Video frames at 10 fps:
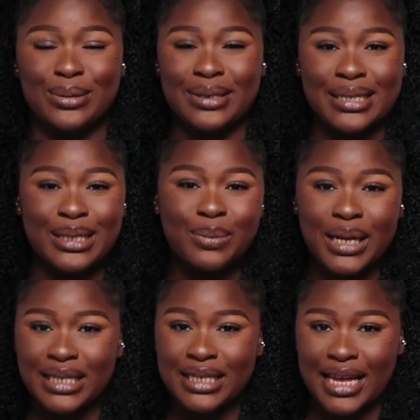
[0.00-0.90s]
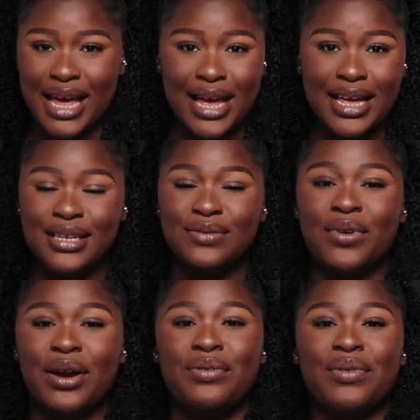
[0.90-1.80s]
to this place here, it's
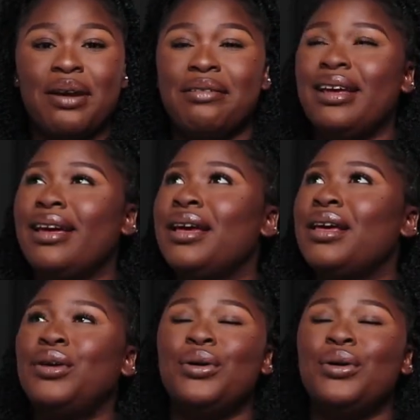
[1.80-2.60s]
very,